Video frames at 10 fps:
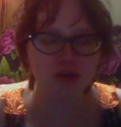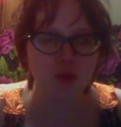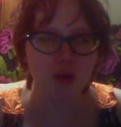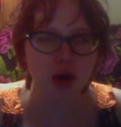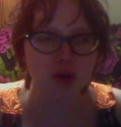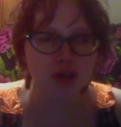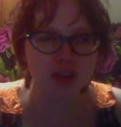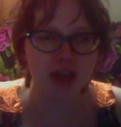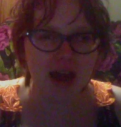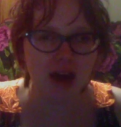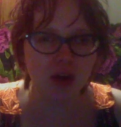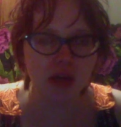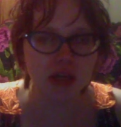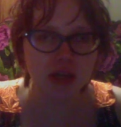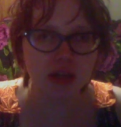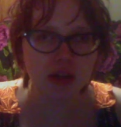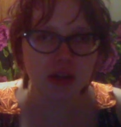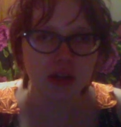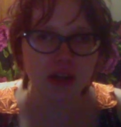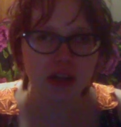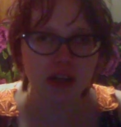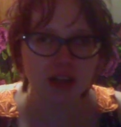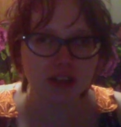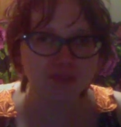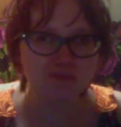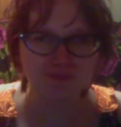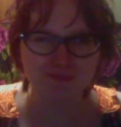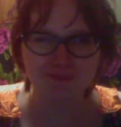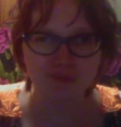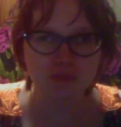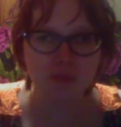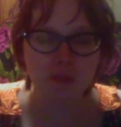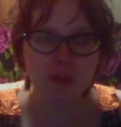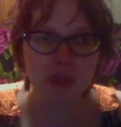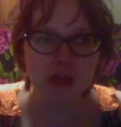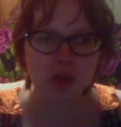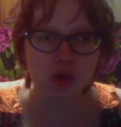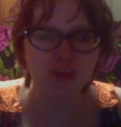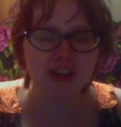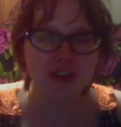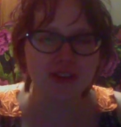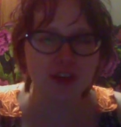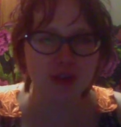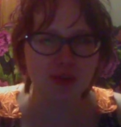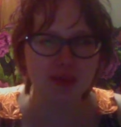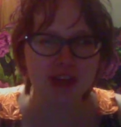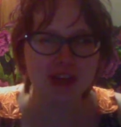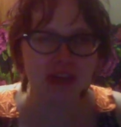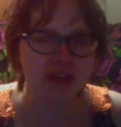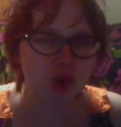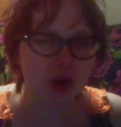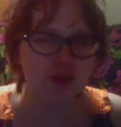from Austin and Ally, uh, Goofy in the new Mickey and Friends